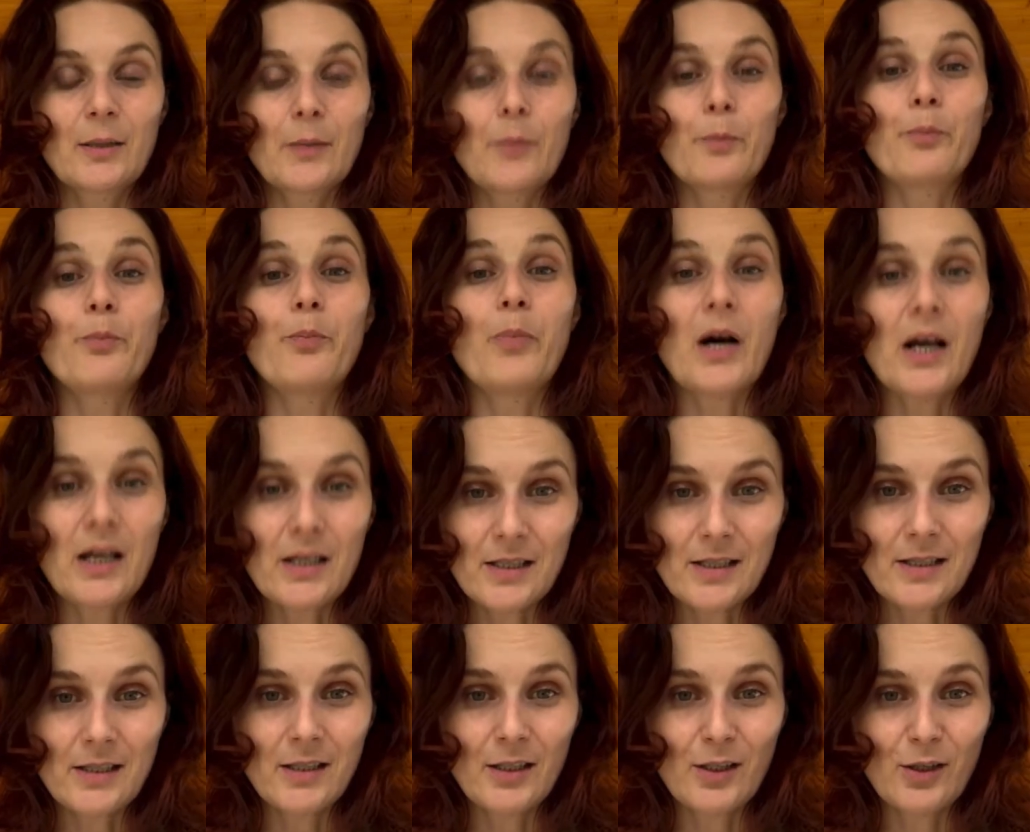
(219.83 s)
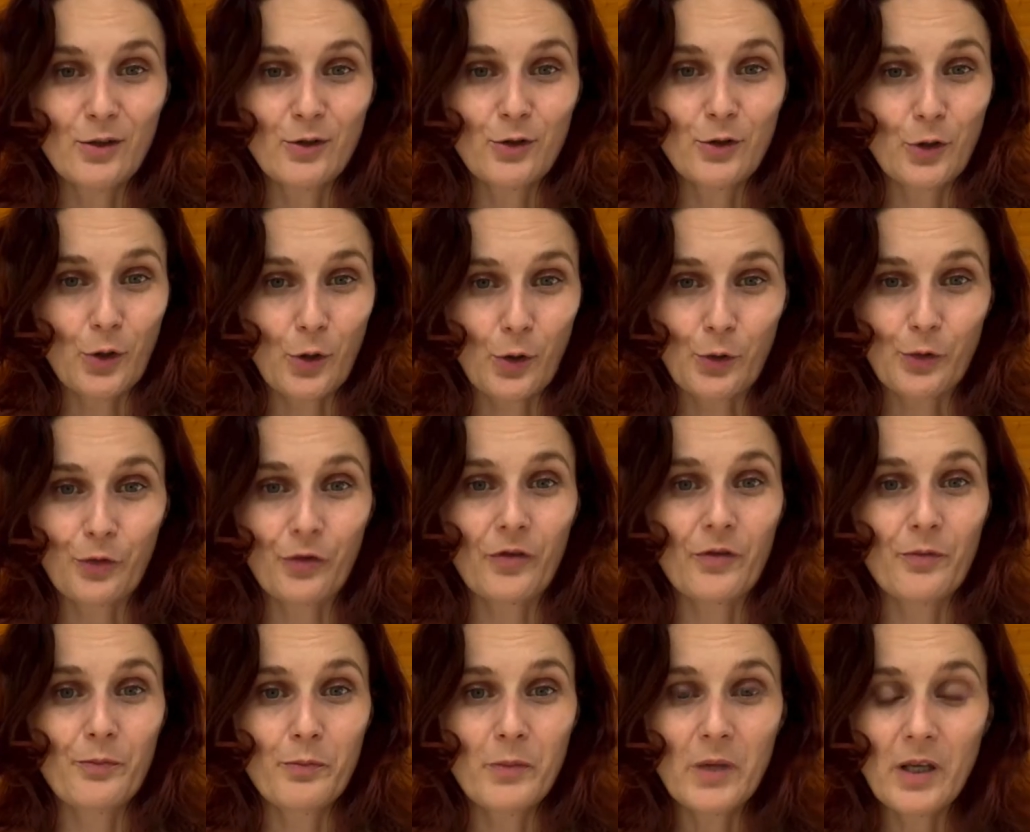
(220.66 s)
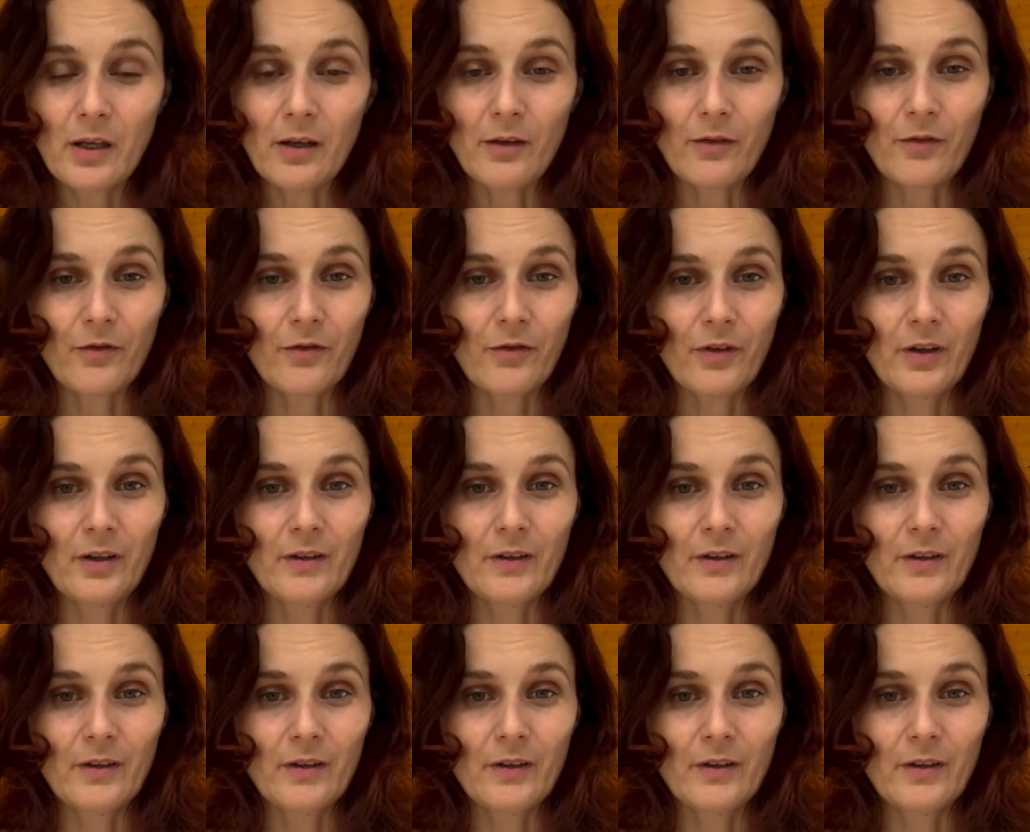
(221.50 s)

busting those myths